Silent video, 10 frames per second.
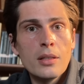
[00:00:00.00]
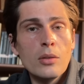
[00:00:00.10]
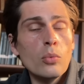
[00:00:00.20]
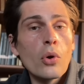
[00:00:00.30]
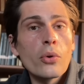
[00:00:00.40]

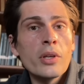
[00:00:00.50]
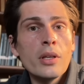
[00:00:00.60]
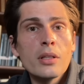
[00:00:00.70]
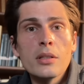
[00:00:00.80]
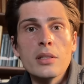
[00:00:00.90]
Worry
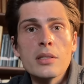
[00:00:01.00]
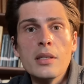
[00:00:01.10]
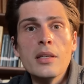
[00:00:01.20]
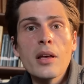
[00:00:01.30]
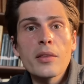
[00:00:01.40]
does
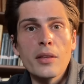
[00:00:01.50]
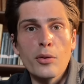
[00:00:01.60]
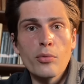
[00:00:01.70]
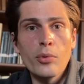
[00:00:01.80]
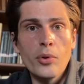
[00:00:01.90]
nothing
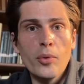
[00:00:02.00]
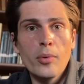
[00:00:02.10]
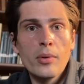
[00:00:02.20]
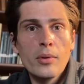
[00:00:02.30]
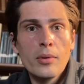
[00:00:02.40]
for you.
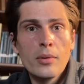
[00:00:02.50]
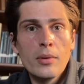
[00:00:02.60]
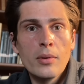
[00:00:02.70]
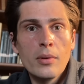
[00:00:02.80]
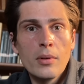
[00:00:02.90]

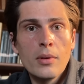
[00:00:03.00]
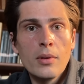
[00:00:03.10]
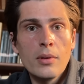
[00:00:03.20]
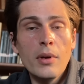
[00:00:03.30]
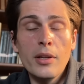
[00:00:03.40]

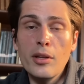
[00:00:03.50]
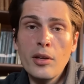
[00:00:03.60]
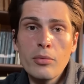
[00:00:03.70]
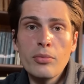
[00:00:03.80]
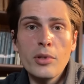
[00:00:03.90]
And
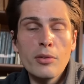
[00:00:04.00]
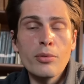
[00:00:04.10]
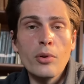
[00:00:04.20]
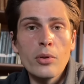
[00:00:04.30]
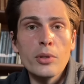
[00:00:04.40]
if
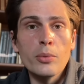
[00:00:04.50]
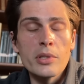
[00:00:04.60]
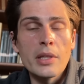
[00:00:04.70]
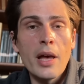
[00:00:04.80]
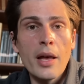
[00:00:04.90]
it only
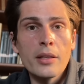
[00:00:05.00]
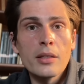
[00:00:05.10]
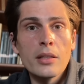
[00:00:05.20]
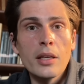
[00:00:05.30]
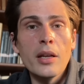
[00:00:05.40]
was that,
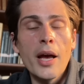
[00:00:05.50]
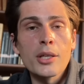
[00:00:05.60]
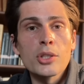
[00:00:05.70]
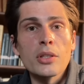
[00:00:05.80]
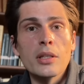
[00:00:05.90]
it
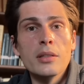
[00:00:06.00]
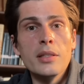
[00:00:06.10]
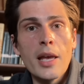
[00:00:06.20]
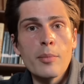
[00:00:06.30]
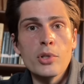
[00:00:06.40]
actually
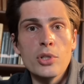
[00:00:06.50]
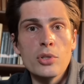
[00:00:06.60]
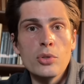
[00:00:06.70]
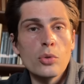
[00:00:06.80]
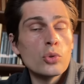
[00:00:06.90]

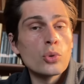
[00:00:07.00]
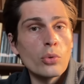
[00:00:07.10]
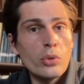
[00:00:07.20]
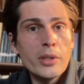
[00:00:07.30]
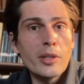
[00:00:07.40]
damages you
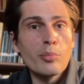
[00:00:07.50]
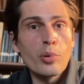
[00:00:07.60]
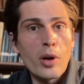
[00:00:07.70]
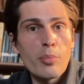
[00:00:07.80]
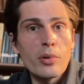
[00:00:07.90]
truly and
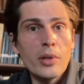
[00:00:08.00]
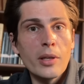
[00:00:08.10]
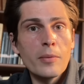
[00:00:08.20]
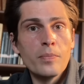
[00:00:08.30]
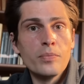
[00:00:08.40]

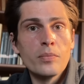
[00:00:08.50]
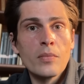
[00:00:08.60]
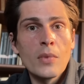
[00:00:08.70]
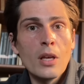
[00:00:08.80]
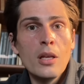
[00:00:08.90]
properly,
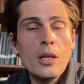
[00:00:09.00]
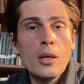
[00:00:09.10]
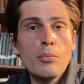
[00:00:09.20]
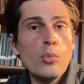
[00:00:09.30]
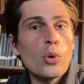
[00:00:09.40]

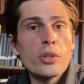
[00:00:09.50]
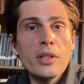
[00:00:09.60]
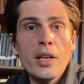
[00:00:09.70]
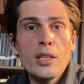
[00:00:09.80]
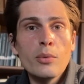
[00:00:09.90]
more than
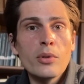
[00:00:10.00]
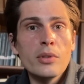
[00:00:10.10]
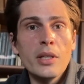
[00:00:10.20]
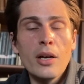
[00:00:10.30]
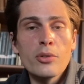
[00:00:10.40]
anyone on
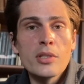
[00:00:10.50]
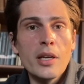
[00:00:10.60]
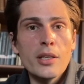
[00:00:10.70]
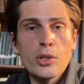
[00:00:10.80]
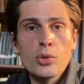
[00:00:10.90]
the
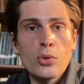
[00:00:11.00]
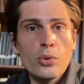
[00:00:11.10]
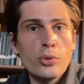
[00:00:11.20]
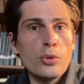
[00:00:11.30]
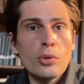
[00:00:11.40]
outside
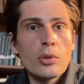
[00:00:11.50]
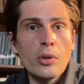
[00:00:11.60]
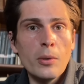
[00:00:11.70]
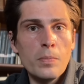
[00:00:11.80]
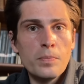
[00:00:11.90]
external to you could.